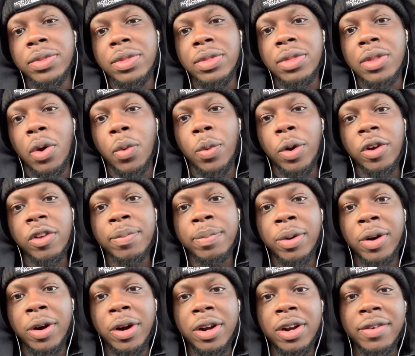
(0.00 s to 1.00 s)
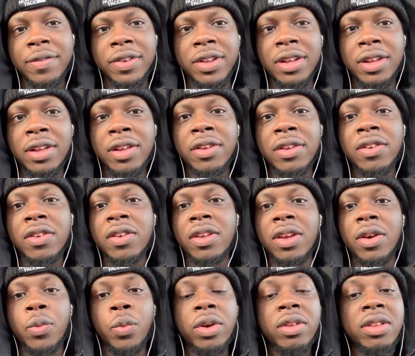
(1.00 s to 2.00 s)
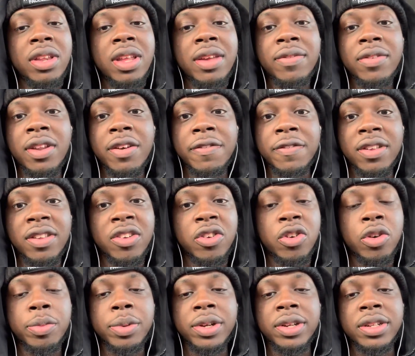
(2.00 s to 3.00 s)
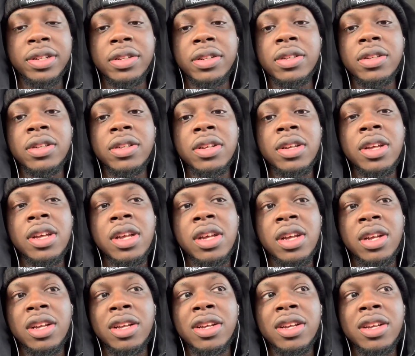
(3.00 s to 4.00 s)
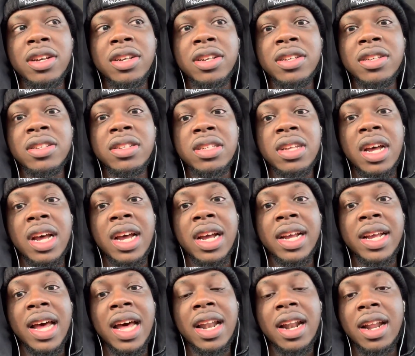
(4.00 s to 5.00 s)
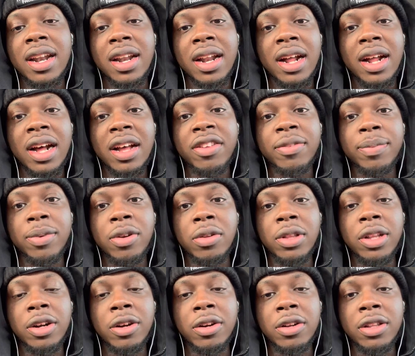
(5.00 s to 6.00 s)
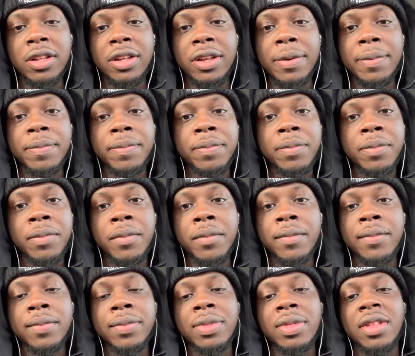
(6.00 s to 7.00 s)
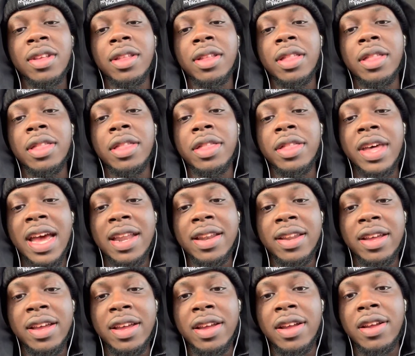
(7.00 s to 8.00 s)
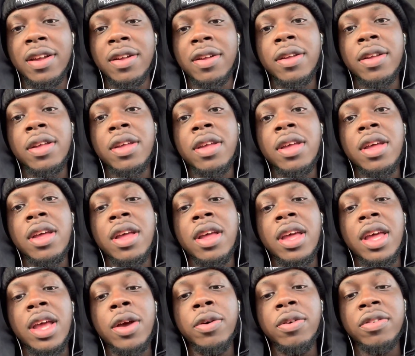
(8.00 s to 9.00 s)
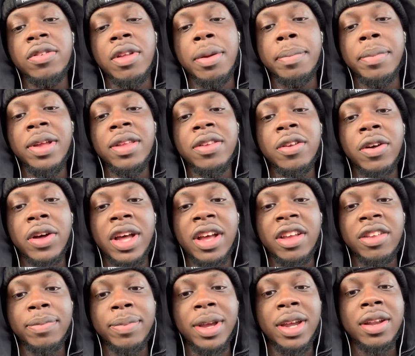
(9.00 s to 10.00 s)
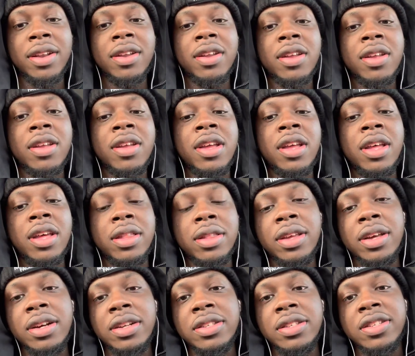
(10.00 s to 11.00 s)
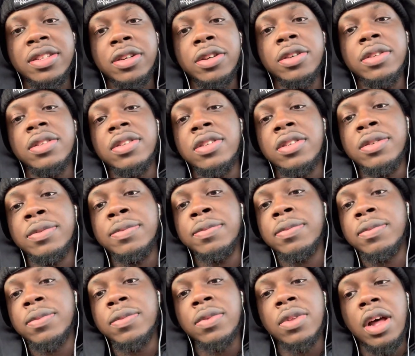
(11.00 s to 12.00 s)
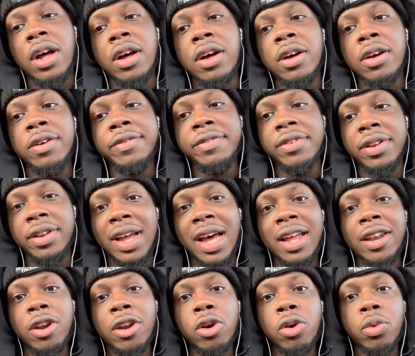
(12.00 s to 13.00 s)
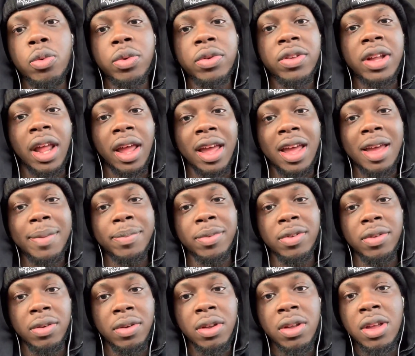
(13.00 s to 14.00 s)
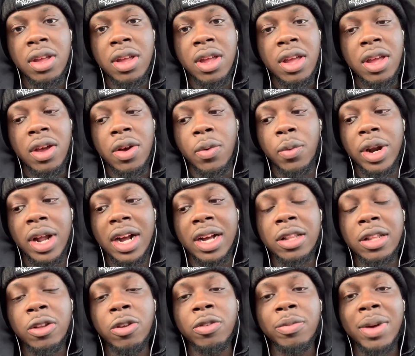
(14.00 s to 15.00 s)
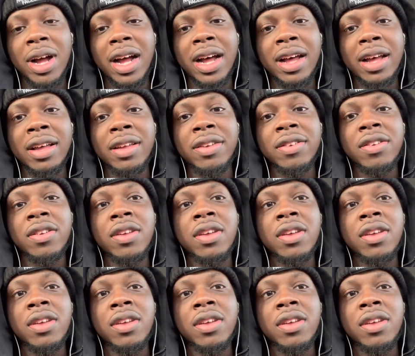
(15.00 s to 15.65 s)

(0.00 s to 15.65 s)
the worst part of it is wasn't even the physical pain, because I got out of the hospital literally that day. It was the mental aspect, the uncertainty of not knowing what was going to happen when I closed my eyes.